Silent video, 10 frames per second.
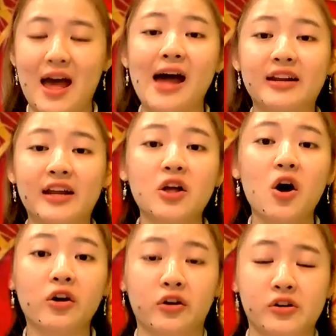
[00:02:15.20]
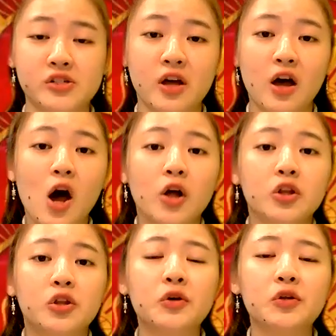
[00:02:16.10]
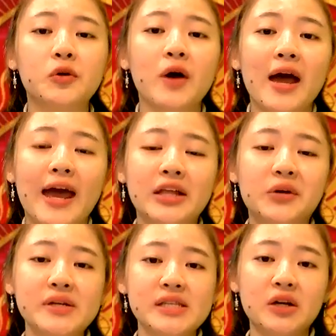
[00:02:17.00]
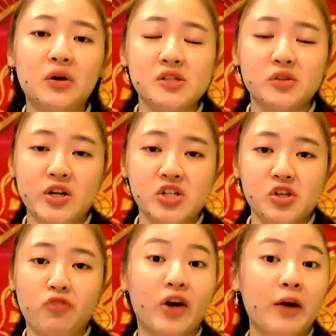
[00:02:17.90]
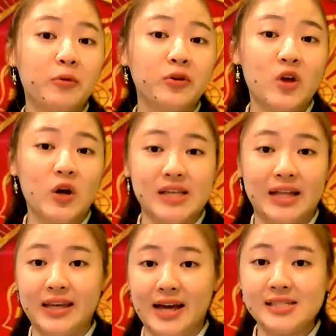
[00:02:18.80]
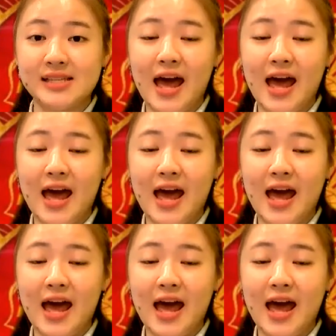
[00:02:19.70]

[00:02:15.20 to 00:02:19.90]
And it occurs due to increasing concentrations of carbon dioxide gas